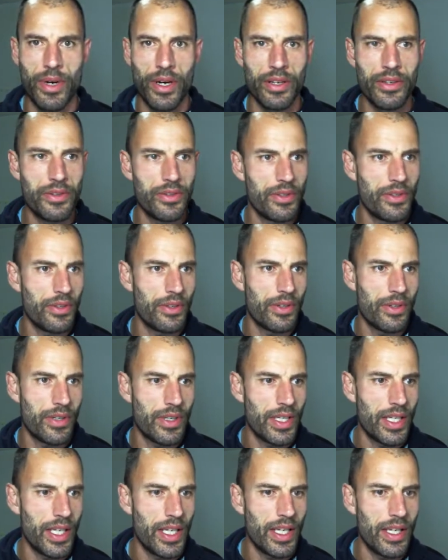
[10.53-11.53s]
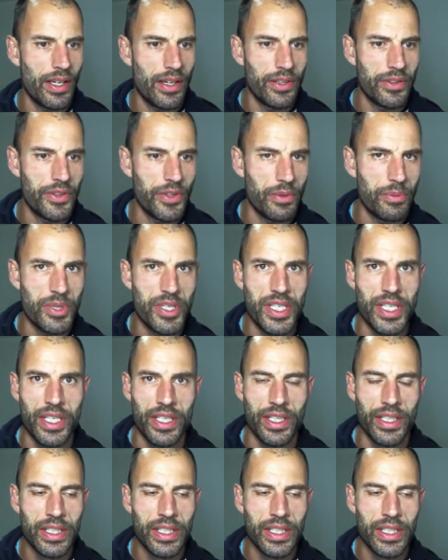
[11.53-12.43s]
onto your machine.